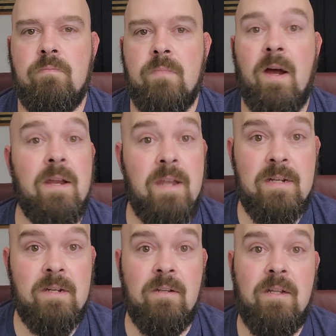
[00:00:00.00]
All right,
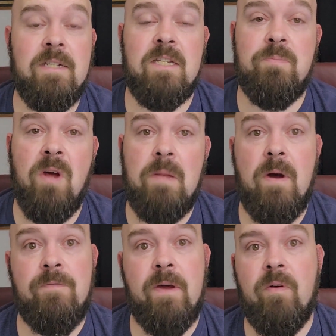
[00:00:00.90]
next on the list is probably
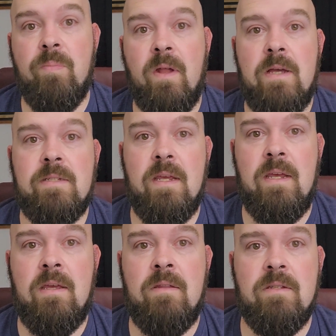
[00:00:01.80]
my favorite place
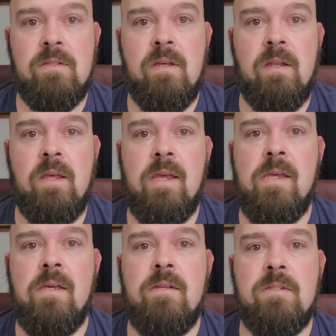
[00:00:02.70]
in the city
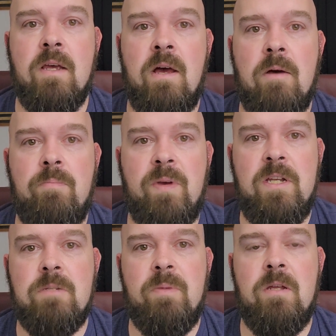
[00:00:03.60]
is
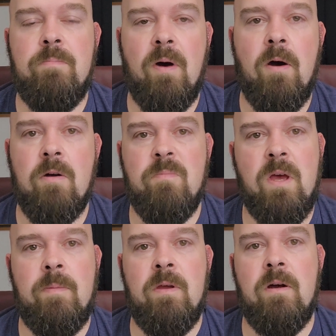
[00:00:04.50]
Beech Bend Park,
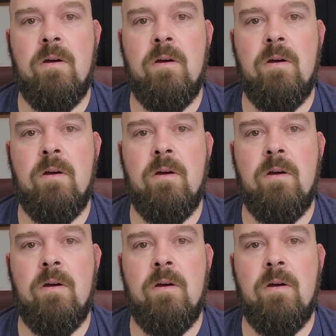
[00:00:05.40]
baby.